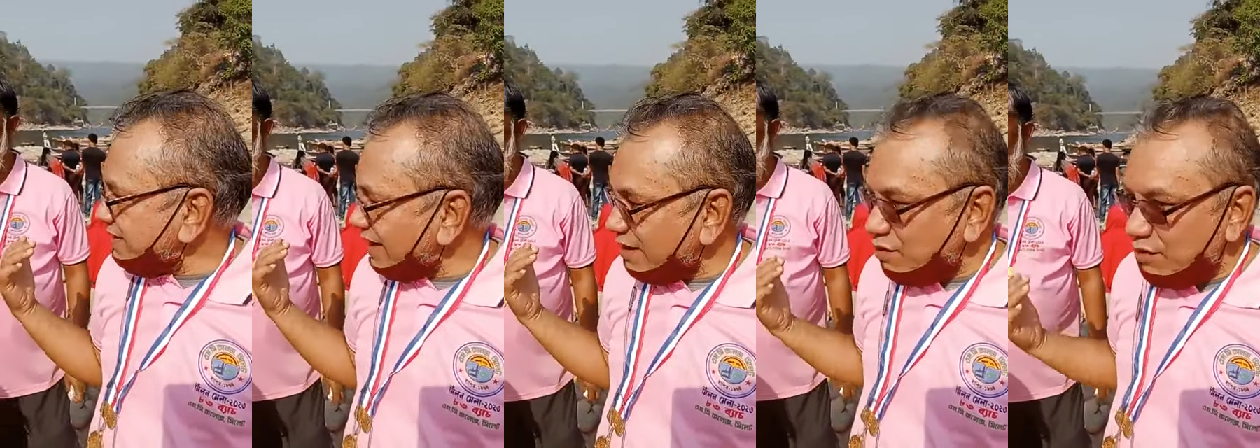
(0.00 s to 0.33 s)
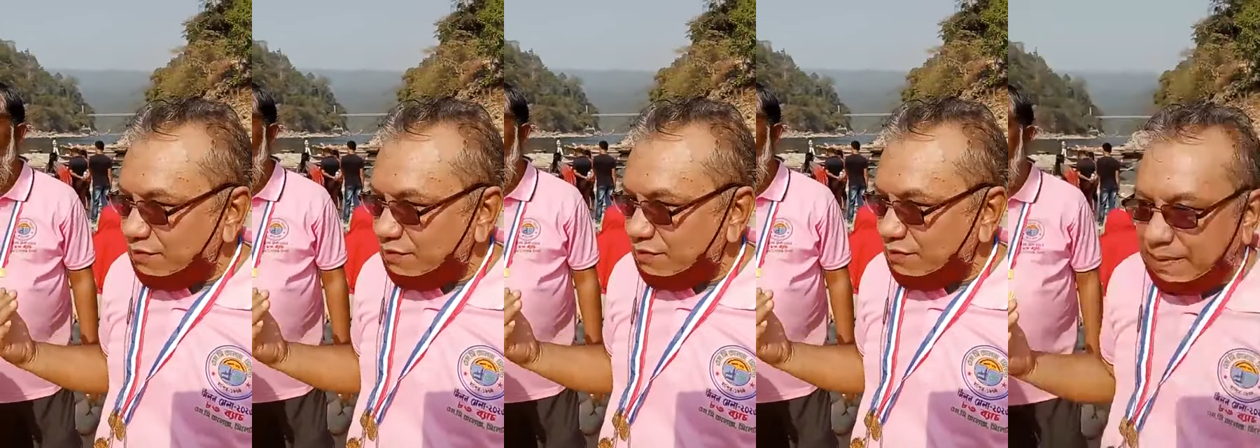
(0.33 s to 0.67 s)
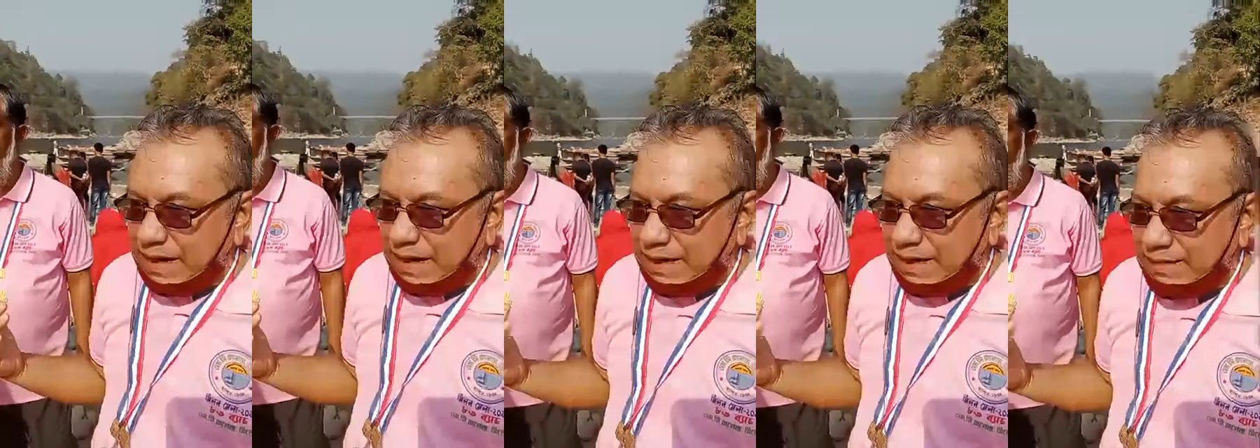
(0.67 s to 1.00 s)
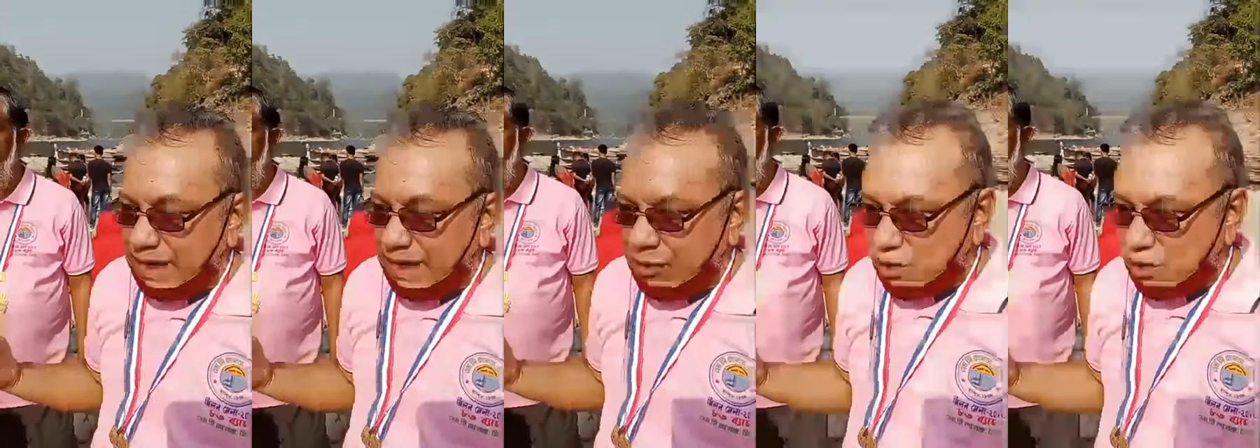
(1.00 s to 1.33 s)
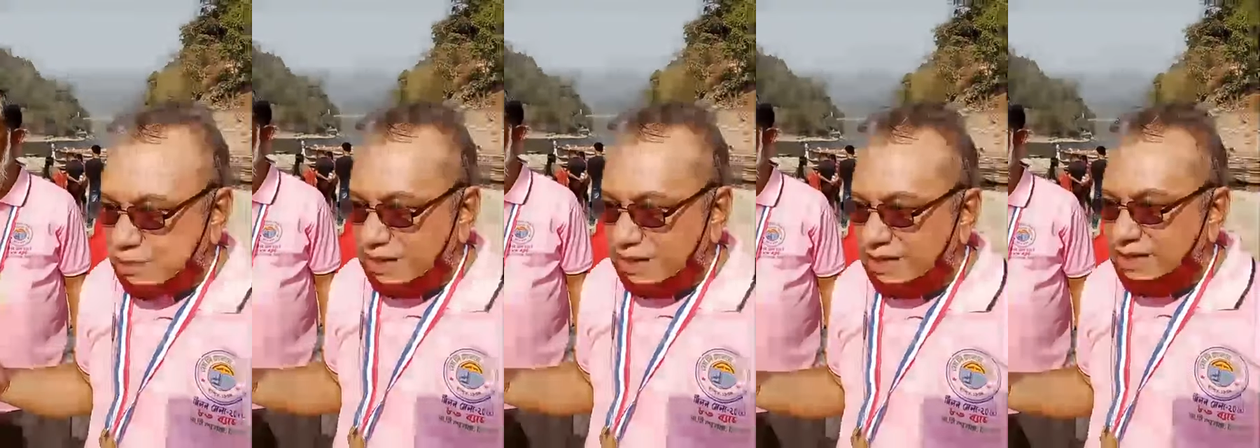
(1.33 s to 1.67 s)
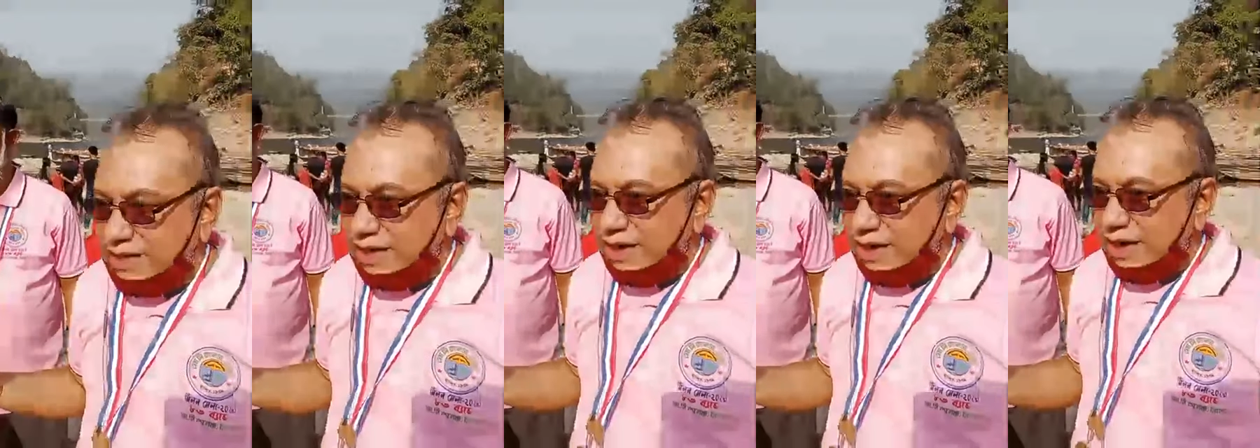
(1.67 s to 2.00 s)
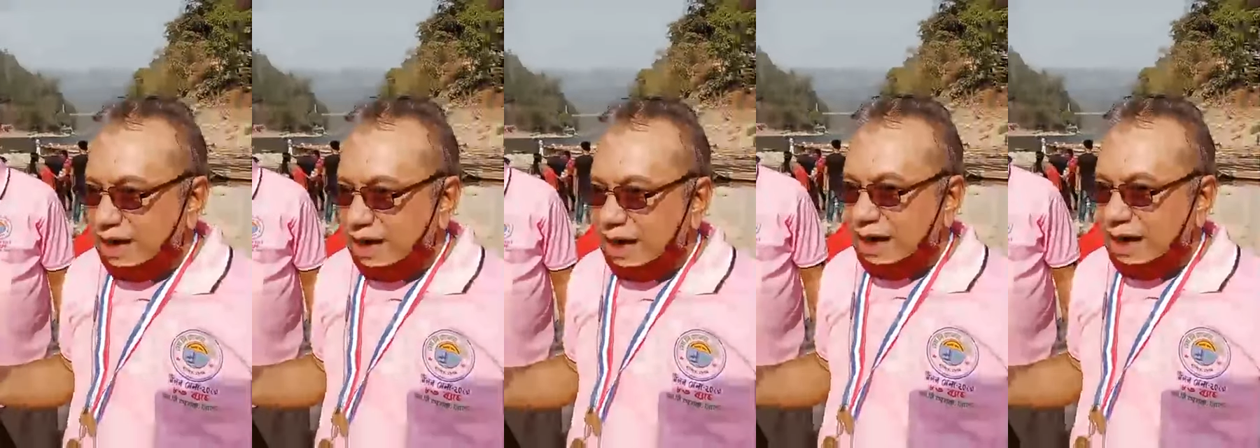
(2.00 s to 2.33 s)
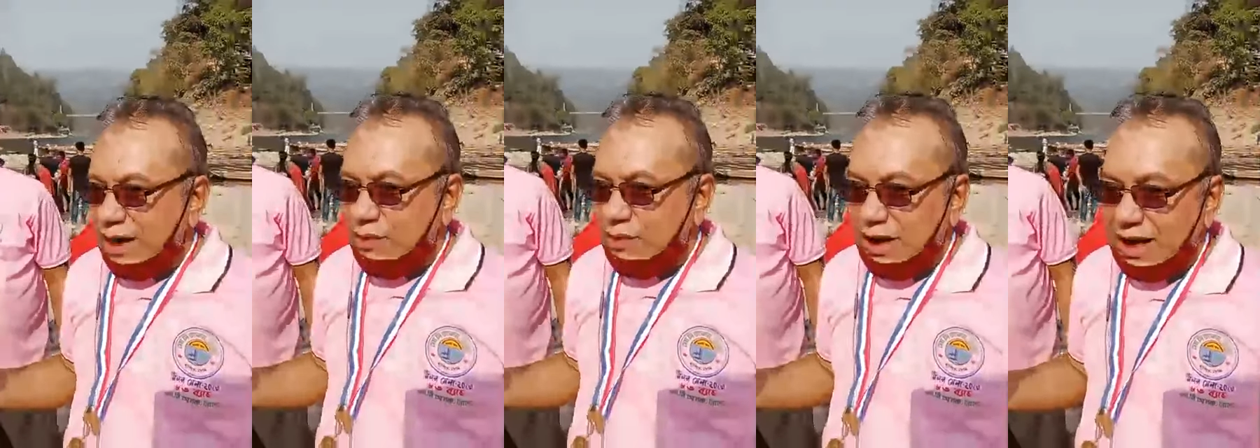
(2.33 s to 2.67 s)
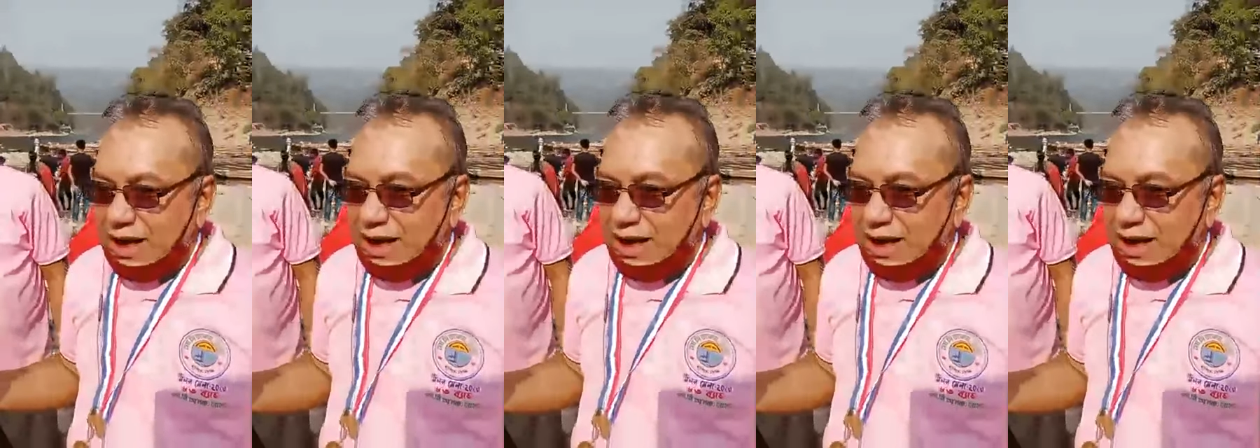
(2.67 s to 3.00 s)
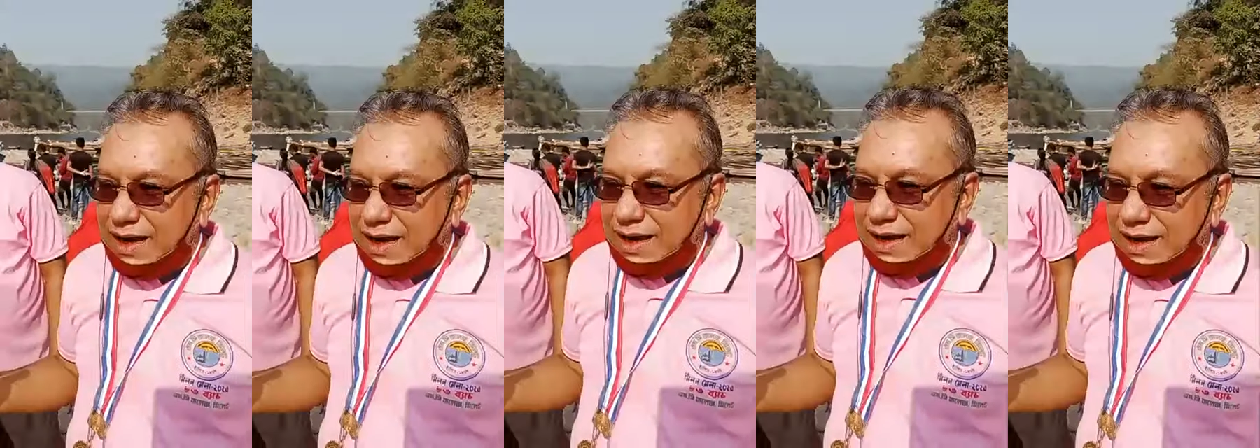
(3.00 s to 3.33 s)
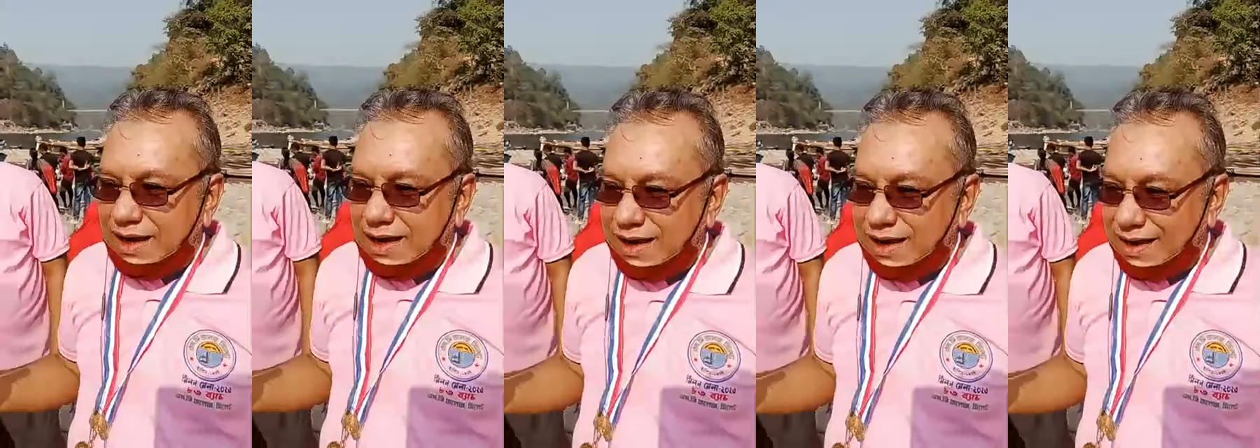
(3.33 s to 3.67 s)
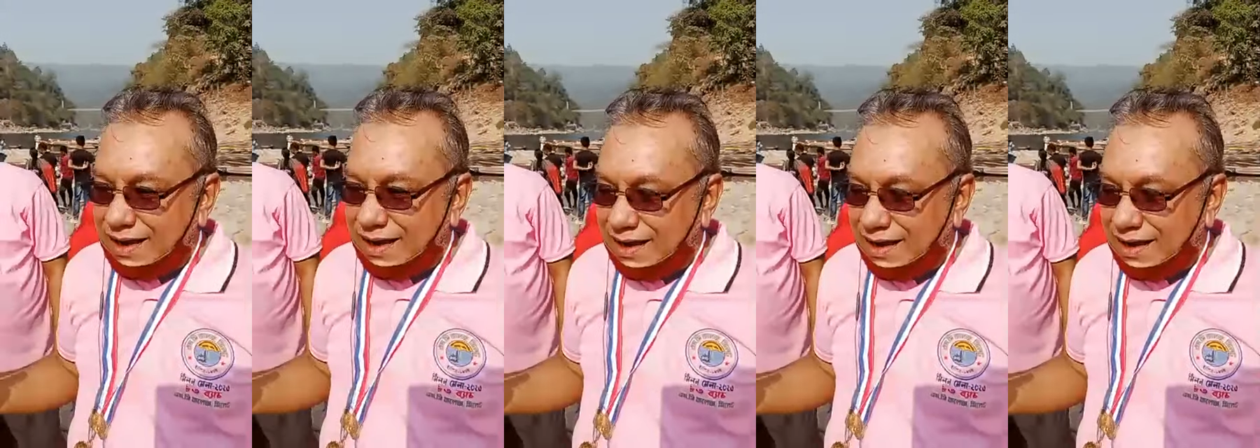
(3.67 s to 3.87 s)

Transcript: Bridge, inside of Dauki Bridge. We are